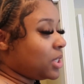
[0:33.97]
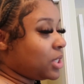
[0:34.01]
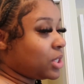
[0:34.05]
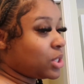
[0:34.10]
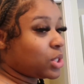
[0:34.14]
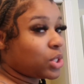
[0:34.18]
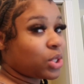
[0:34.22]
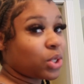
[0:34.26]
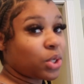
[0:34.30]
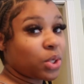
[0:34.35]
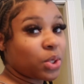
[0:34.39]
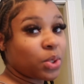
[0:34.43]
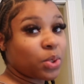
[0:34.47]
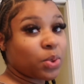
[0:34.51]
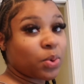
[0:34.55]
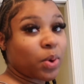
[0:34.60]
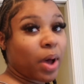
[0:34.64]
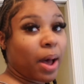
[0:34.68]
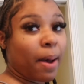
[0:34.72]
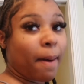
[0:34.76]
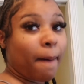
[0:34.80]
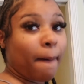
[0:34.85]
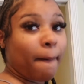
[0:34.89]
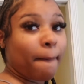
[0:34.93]
to
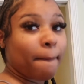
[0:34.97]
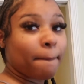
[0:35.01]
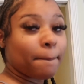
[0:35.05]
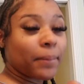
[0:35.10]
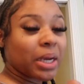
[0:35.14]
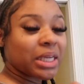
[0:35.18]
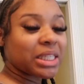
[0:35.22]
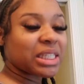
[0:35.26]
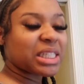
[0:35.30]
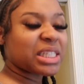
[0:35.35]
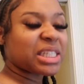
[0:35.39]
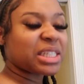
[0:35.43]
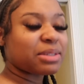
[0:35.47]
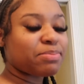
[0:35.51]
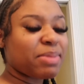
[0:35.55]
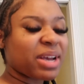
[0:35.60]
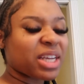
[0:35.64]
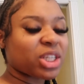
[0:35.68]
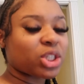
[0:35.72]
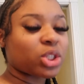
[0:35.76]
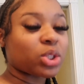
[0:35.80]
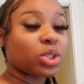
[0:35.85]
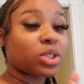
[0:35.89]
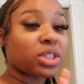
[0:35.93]
a
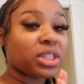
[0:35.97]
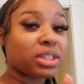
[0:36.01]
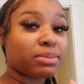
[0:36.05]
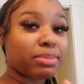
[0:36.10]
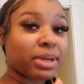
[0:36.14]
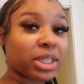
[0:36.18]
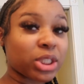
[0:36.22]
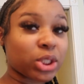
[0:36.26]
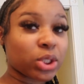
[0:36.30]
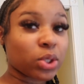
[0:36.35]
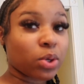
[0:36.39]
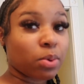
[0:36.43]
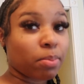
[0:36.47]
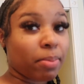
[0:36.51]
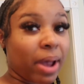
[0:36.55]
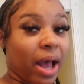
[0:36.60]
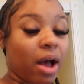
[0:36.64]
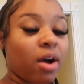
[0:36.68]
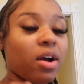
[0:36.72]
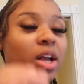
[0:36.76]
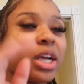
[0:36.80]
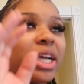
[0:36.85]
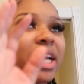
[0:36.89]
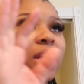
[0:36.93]
special
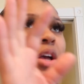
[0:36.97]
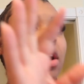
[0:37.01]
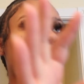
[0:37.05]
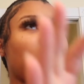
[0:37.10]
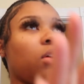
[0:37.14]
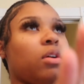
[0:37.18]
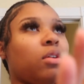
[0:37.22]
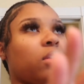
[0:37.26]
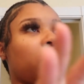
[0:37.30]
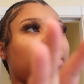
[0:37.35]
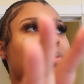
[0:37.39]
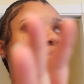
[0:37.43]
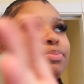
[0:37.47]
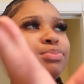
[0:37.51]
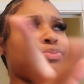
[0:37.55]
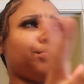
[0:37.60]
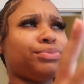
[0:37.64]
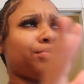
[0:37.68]
hold on.